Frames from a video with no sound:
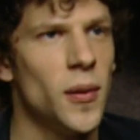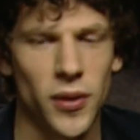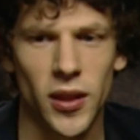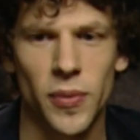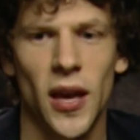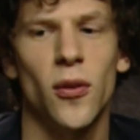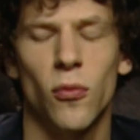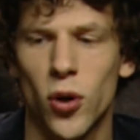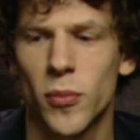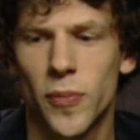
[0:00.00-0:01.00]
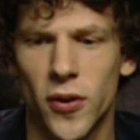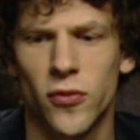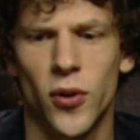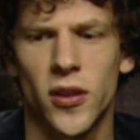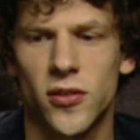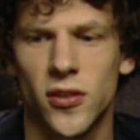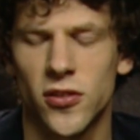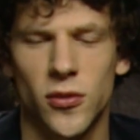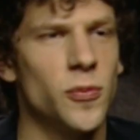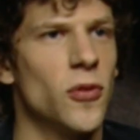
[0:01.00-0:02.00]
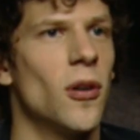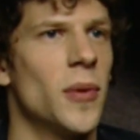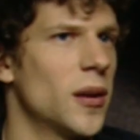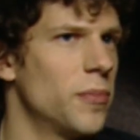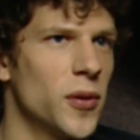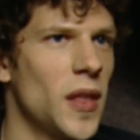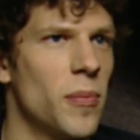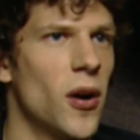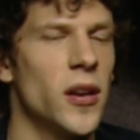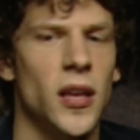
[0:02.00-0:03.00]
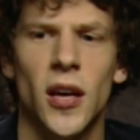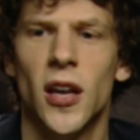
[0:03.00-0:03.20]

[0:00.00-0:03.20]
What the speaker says: play the piano and warm up her voice because she was performing at a birthday party.